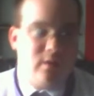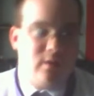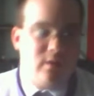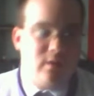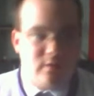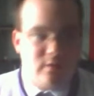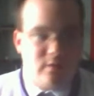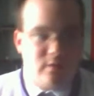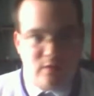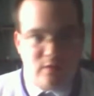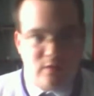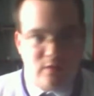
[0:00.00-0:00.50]

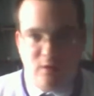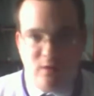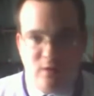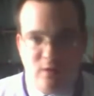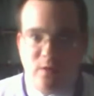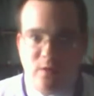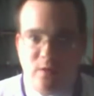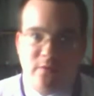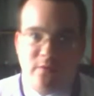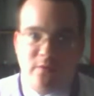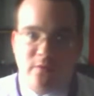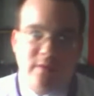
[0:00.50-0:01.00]
2 or
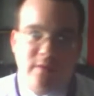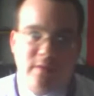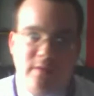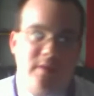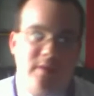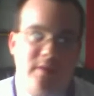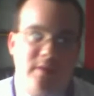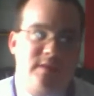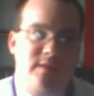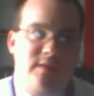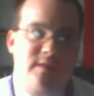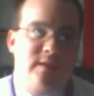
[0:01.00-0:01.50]
3
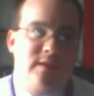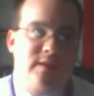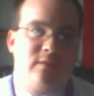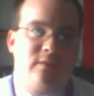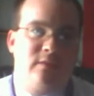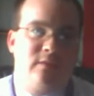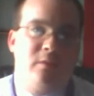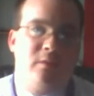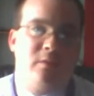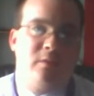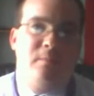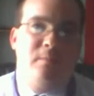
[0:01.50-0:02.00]
minutes to get through
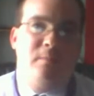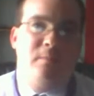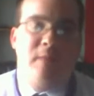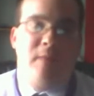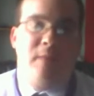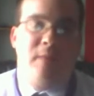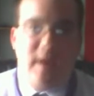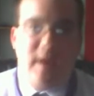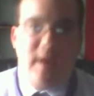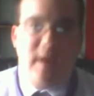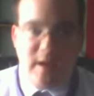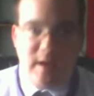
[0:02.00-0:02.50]
a
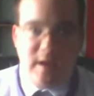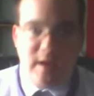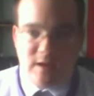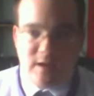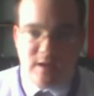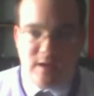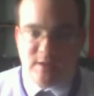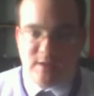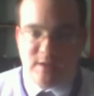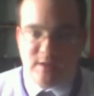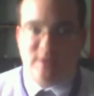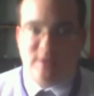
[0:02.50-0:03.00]
page, and
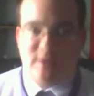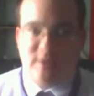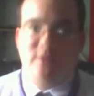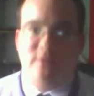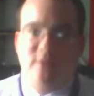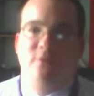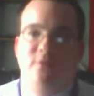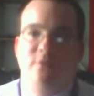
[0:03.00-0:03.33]
it just took